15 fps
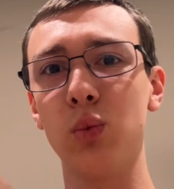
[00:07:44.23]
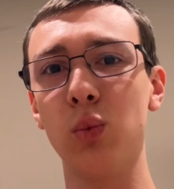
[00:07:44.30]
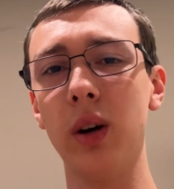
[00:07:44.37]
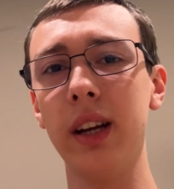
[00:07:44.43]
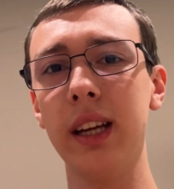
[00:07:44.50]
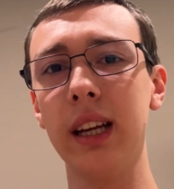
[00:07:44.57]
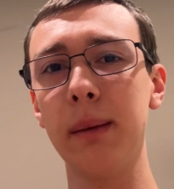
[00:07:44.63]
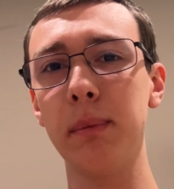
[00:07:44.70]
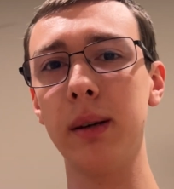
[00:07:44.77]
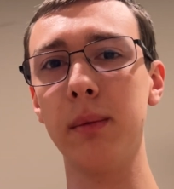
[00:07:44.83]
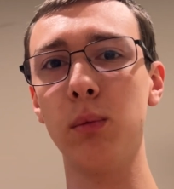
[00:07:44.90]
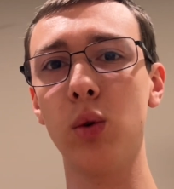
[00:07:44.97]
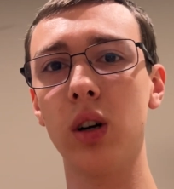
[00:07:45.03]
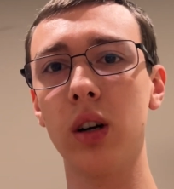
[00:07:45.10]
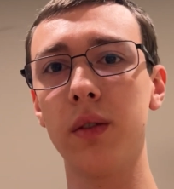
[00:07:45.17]
wanting a bit
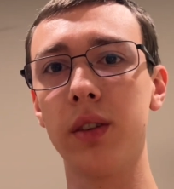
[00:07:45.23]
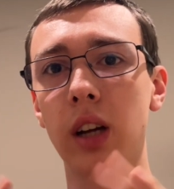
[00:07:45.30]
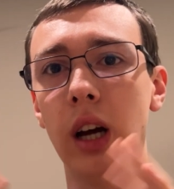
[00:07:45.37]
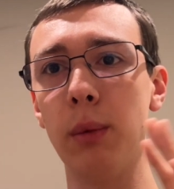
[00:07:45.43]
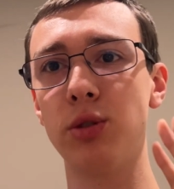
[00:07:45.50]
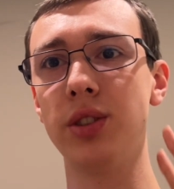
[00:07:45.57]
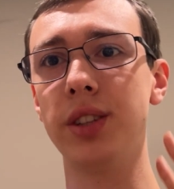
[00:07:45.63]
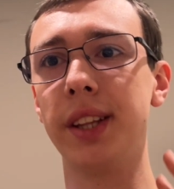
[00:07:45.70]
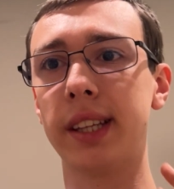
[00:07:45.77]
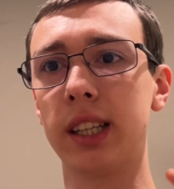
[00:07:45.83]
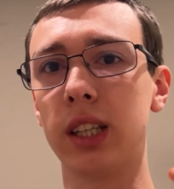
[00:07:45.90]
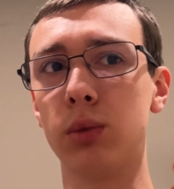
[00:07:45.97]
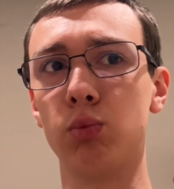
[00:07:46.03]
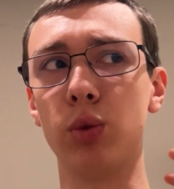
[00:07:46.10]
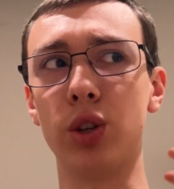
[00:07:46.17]
more of an option that's
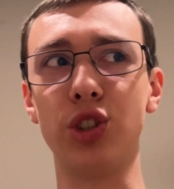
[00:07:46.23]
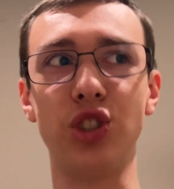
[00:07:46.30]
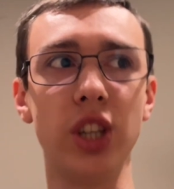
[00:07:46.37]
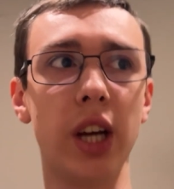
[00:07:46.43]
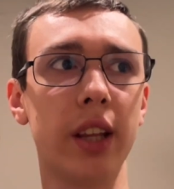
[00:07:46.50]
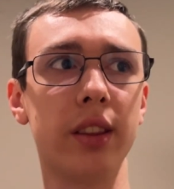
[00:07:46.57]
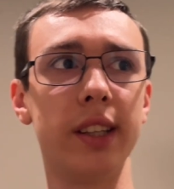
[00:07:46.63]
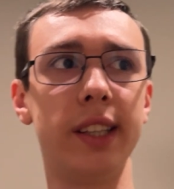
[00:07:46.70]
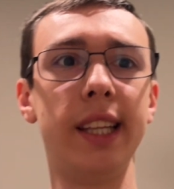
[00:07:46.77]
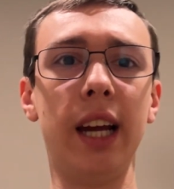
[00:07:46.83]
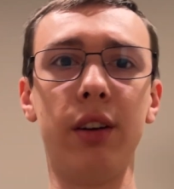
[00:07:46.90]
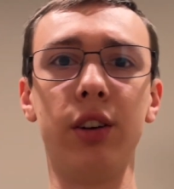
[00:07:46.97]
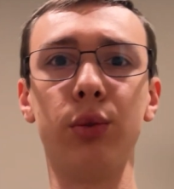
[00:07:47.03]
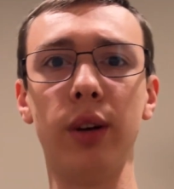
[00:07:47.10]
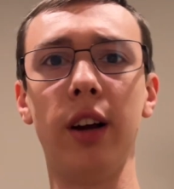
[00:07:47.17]
going to reject the
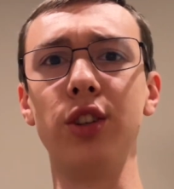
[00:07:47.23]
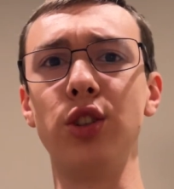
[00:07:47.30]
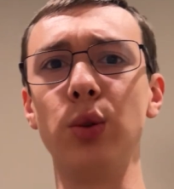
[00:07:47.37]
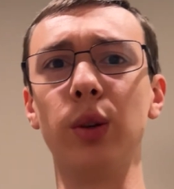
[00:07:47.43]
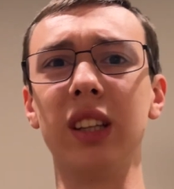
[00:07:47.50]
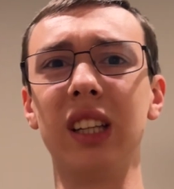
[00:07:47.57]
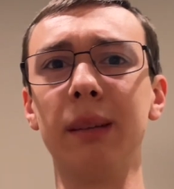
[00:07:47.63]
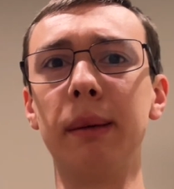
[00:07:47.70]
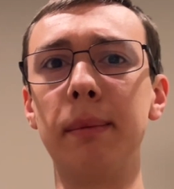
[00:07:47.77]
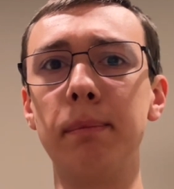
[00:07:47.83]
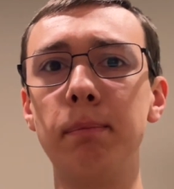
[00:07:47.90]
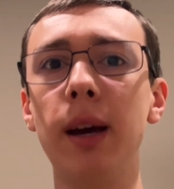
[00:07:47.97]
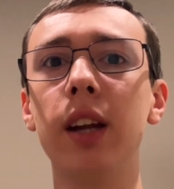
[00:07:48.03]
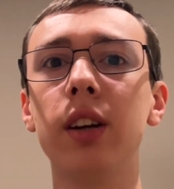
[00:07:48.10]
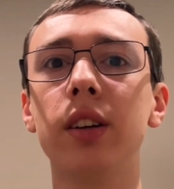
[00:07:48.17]
sound around you a little
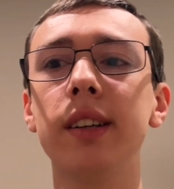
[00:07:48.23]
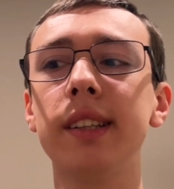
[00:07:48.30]
bit better,